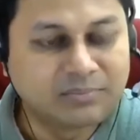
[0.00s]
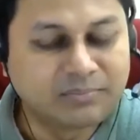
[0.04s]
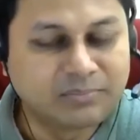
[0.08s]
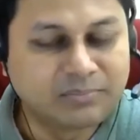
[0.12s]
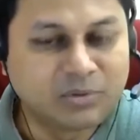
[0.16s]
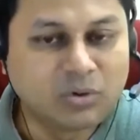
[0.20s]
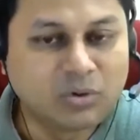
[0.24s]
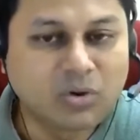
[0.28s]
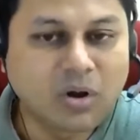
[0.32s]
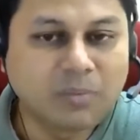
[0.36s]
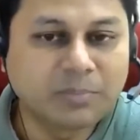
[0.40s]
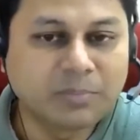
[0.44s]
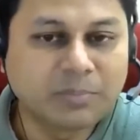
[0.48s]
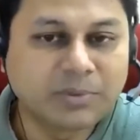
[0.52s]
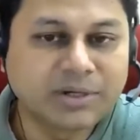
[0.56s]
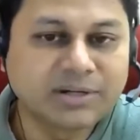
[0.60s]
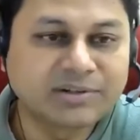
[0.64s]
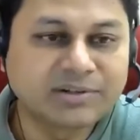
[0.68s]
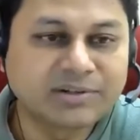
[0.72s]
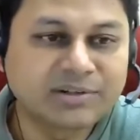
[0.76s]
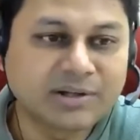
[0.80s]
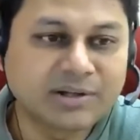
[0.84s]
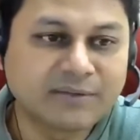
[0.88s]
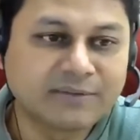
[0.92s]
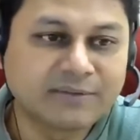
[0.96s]
blue
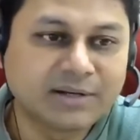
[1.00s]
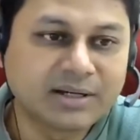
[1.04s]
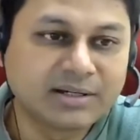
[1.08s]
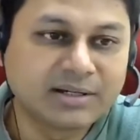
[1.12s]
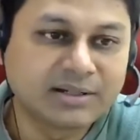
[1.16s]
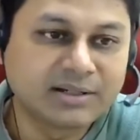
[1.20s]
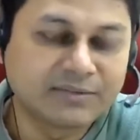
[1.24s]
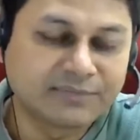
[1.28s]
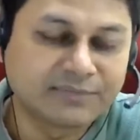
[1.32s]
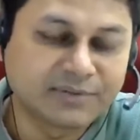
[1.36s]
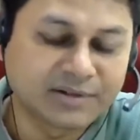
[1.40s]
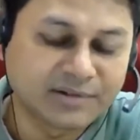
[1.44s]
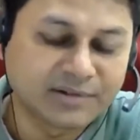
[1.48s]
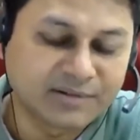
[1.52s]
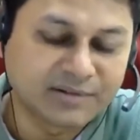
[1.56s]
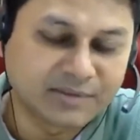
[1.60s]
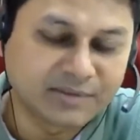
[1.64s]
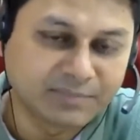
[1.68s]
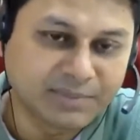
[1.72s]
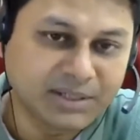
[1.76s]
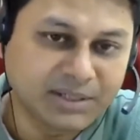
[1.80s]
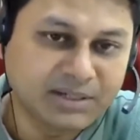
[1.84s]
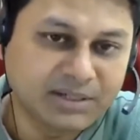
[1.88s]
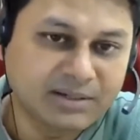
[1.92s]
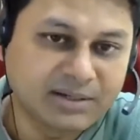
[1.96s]
component travel at different
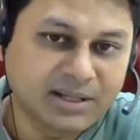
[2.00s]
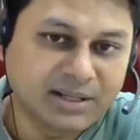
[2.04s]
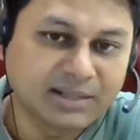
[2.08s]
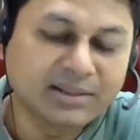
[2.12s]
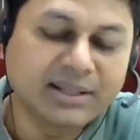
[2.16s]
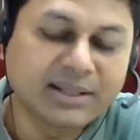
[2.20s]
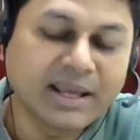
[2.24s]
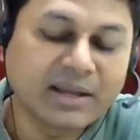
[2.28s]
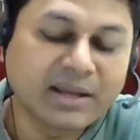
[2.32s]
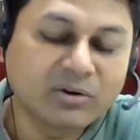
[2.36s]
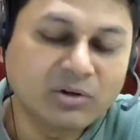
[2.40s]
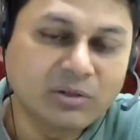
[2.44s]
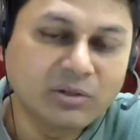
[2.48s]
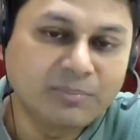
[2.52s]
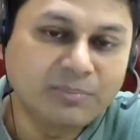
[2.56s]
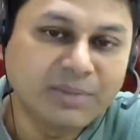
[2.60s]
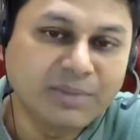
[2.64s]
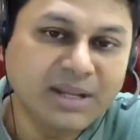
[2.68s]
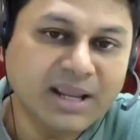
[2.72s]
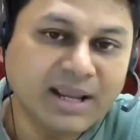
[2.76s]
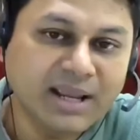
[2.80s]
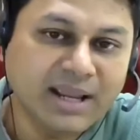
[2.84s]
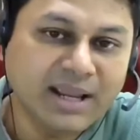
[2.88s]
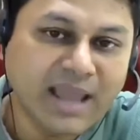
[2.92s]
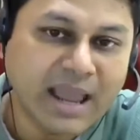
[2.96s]
speed, and there will
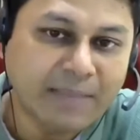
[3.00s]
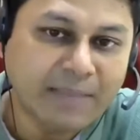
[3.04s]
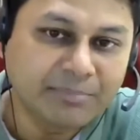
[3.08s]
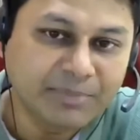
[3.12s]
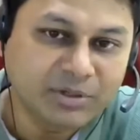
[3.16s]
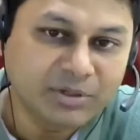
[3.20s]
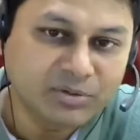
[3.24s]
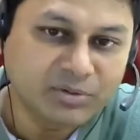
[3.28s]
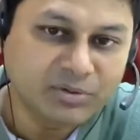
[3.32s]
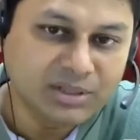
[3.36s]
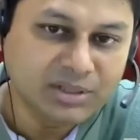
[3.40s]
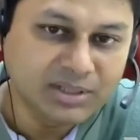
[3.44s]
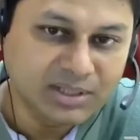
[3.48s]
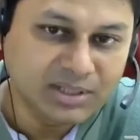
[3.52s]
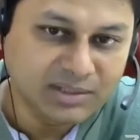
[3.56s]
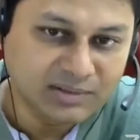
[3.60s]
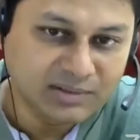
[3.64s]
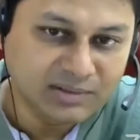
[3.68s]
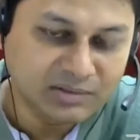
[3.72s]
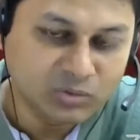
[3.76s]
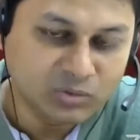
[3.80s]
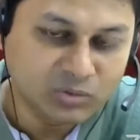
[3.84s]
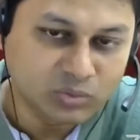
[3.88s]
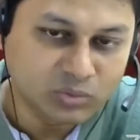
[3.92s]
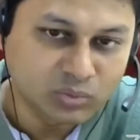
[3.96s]
be a gap between
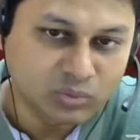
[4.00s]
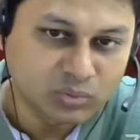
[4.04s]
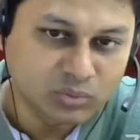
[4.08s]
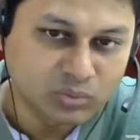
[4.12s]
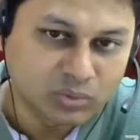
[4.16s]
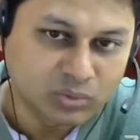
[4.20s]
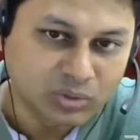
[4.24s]
these two.